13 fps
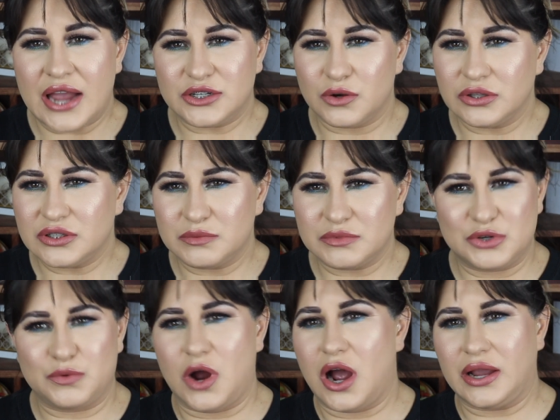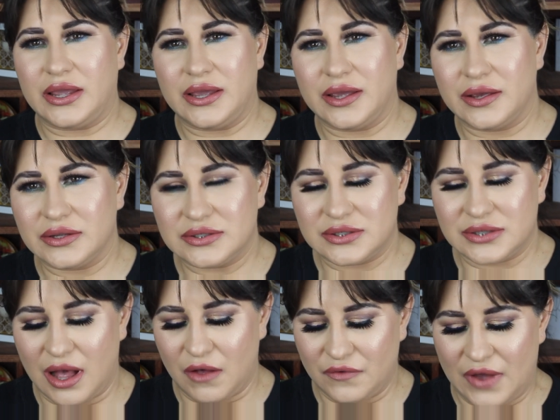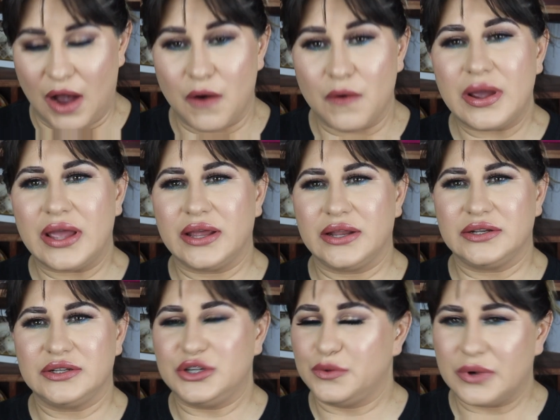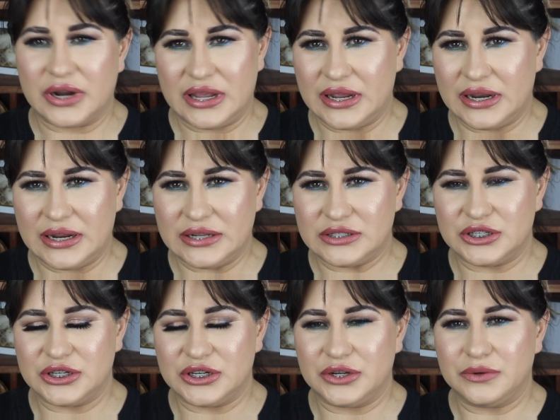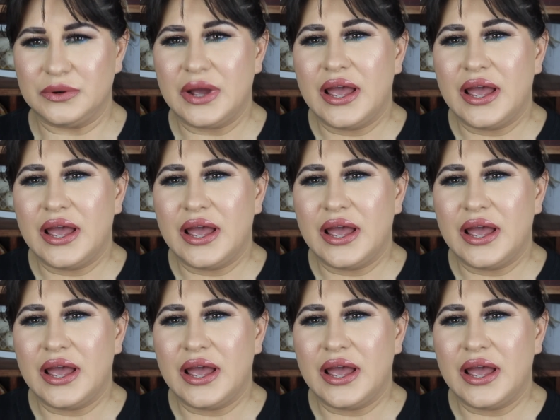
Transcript: told him to rock himself out and do what he needs to do